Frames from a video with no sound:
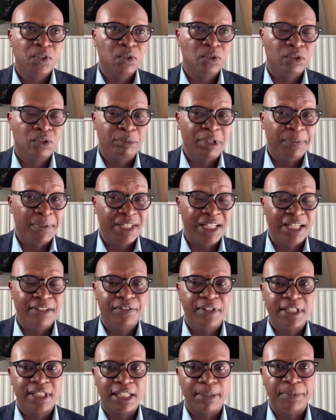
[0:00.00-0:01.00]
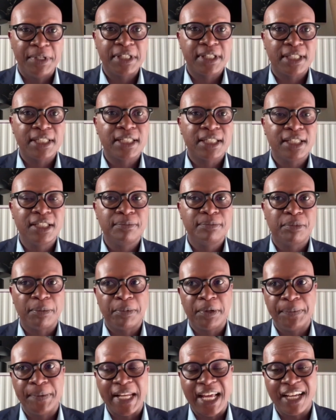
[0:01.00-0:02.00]
or maybe 11 in some instances, but
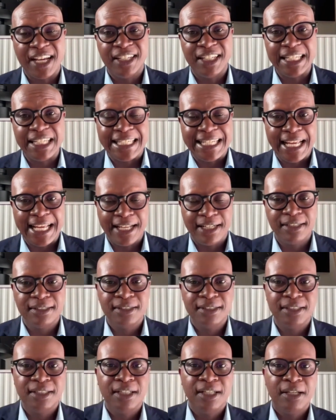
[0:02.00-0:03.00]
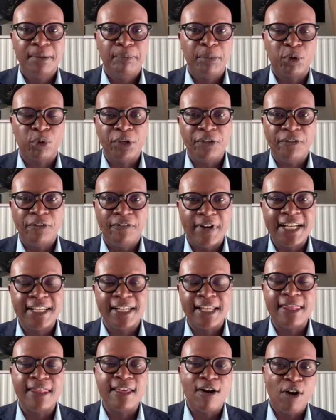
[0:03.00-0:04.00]
maybe 9 and 10. But what you find
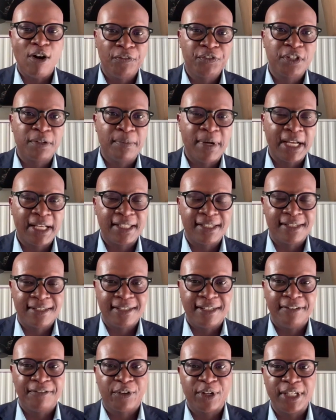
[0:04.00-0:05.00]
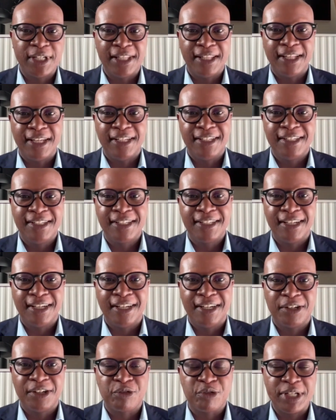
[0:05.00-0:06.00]
in the offshore market is different in
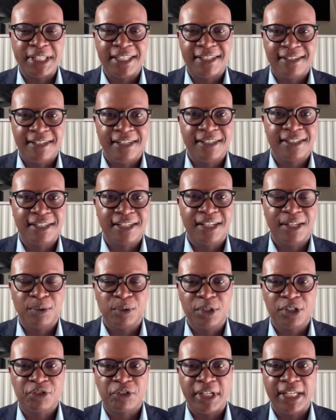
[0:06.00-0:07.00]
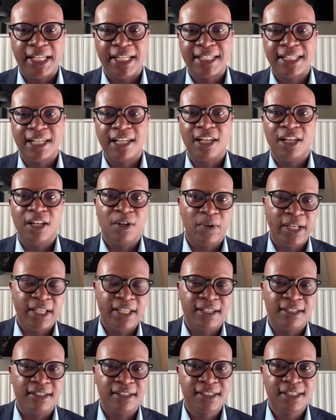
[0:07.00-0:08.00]
that residential will trade at a lower
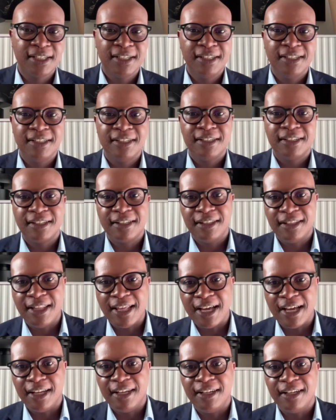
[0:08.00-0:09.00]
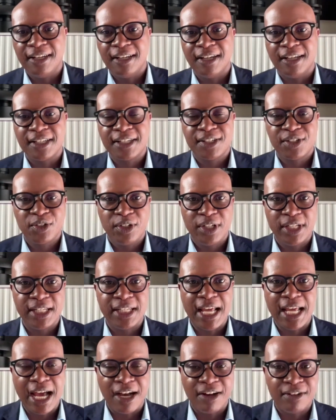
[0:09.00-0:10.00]
yield than
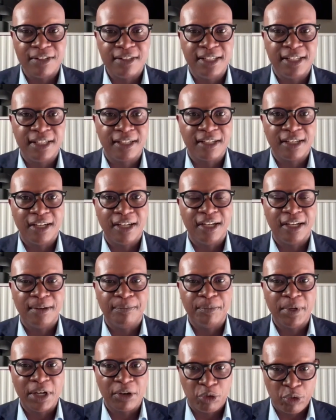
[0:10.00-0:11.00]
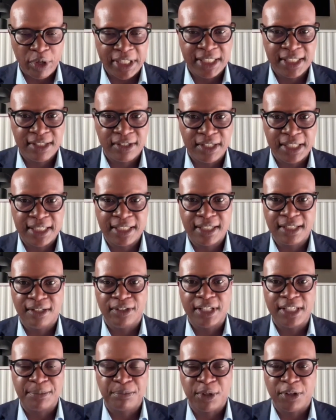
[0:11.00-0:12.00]
student housing REITs. So still all
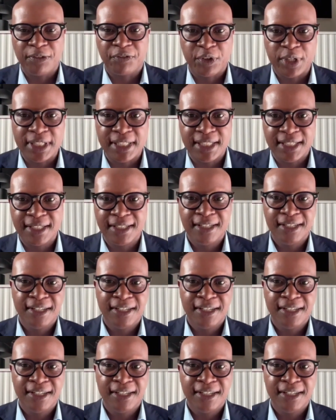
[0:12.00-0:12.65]
this preference